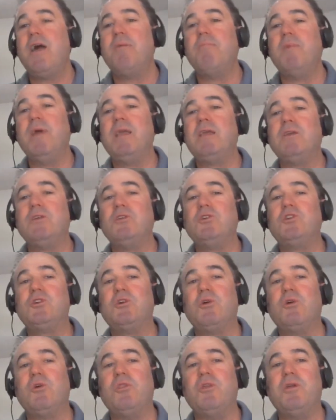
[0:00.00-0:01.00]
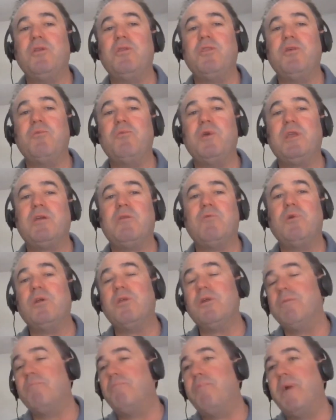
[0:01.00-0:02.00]
making sure that we can
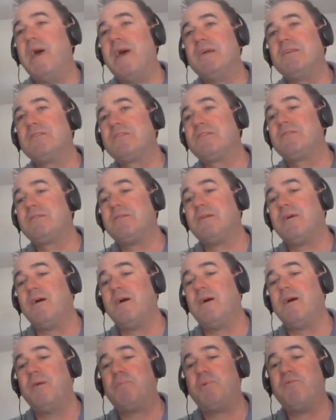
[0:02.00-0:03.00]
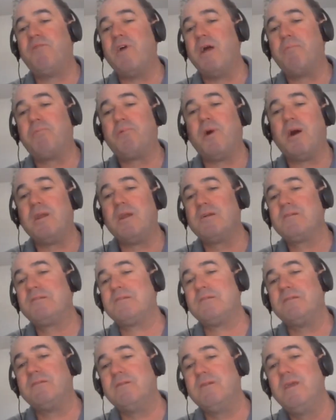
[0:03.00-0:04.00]
really best provide
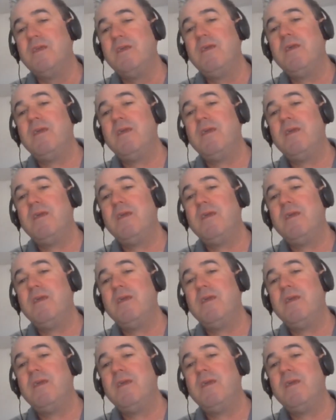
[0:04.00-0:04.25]
products and